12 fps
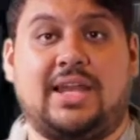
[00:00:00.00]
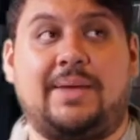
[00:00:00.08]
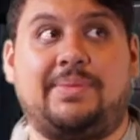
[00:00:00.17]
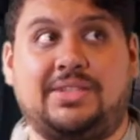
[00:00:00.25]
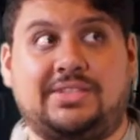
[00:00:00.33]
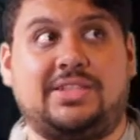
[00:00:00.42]

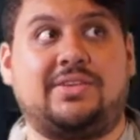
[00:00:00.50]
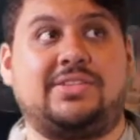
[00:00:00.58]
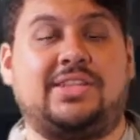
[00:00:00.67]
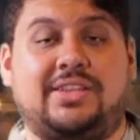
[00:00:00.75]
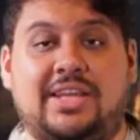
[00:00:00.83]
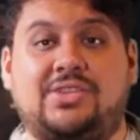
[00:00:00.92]
I mean,
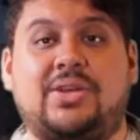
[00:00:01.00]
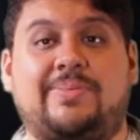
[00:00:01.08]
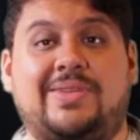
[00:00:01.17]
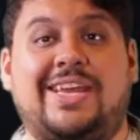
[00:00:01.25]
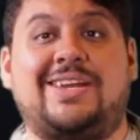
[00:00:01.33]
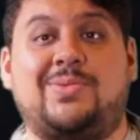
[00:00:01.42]
seriously, they
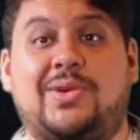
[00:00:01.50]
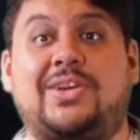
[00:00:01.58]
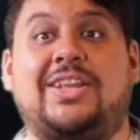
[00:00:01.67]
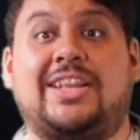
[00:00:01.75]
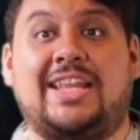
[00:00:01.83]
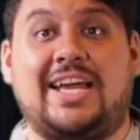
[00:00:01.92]
drop the N-word
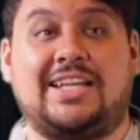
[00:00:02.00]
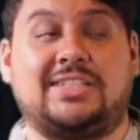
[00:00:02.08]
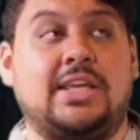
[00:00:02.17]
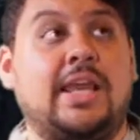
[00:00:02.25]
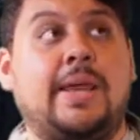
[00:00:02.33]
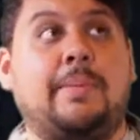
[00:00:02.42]
a
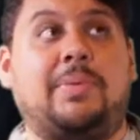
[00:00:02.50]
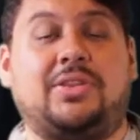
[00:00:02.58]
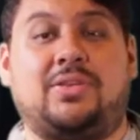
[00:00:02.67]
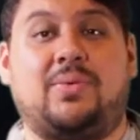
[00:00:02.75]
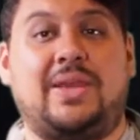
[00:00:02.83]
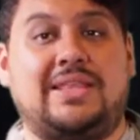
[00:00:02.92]
lot,
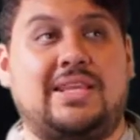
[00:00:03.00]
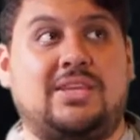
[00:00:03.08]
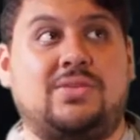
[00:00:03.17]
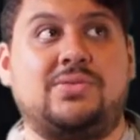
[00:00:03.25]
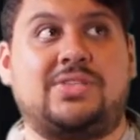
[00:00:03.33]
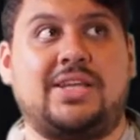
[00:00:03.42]
but the way they
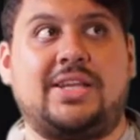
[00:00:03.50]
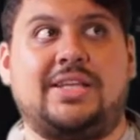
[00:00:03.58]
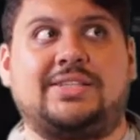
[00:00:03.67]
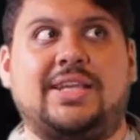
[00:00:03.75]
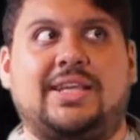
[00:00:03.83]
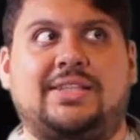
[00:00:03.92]
use it,
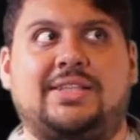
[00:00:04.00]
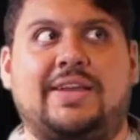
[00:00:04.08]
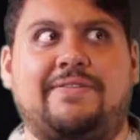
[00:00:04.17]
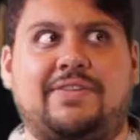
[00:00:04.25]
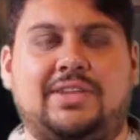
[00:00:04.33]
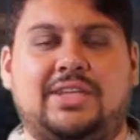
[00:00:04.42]
it's like
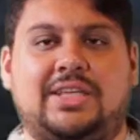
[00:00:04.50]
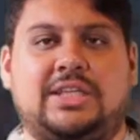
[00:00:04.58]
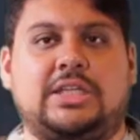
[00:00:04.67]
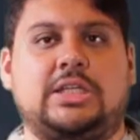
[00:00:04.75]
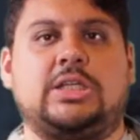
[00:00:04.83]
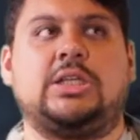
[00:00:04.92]

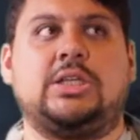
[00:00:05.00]
definitely